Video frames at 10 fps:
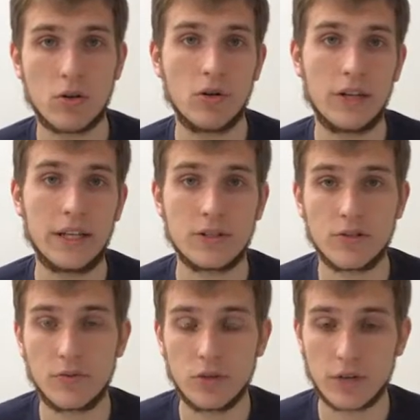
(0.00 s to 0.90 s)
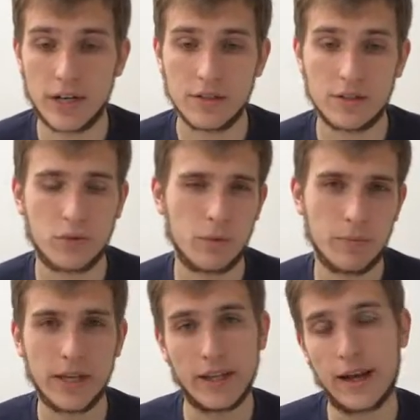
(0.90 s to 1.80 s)
crawl a list of URLs, it will
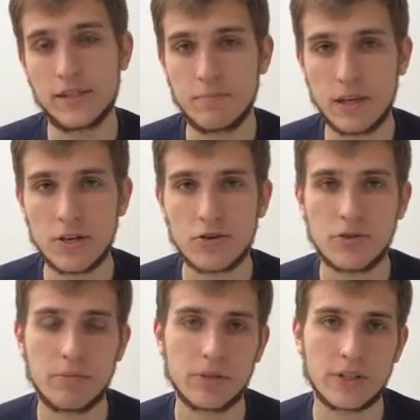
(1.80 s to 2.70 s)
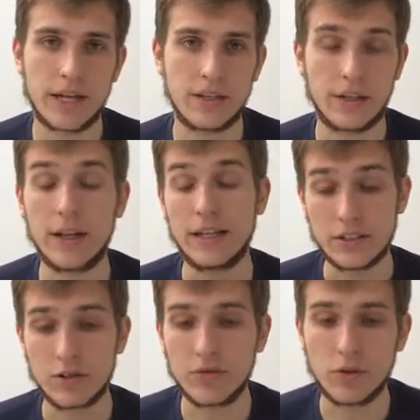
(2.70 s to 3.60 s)
be a nice picture representing a
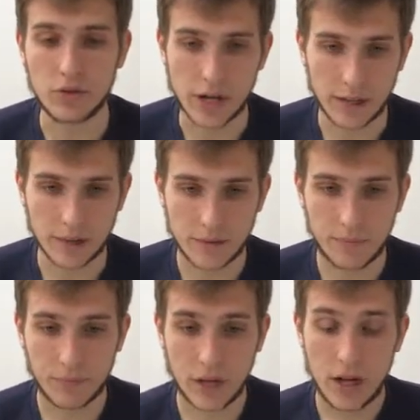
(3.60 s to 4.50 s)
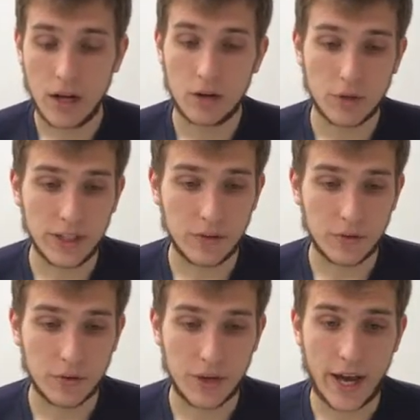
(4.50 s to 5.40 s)
list of URLs. Right
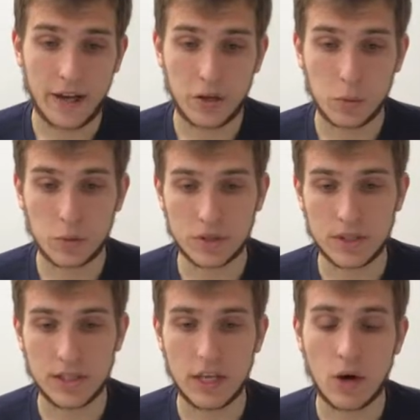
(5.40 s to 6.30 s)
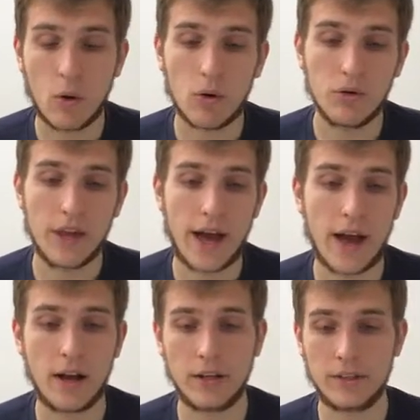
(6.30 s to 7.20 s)
after that, you will see all
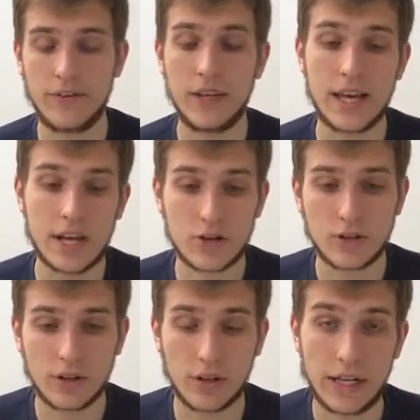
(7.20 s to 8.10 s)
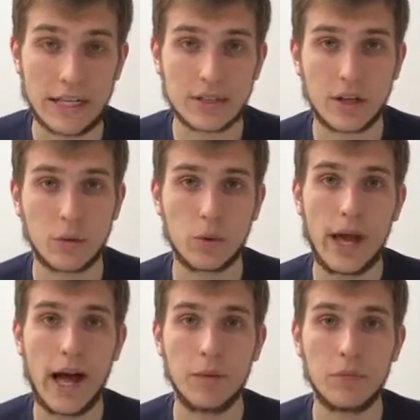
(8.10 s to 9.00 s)
the navigational links that will
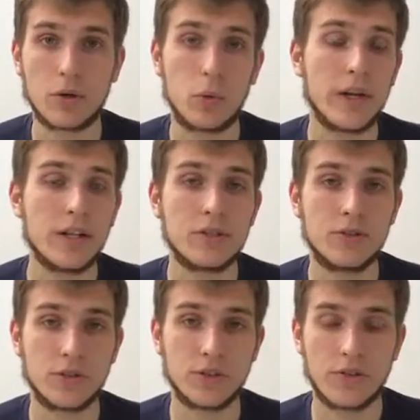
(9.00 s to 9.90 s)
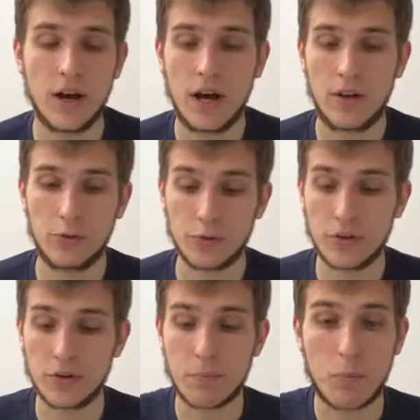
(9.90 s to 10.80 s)
help you quickly surf through
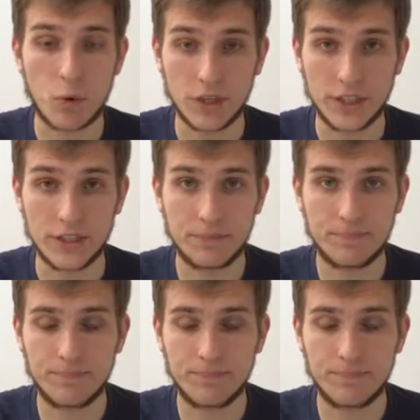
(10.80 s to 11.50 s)
the report.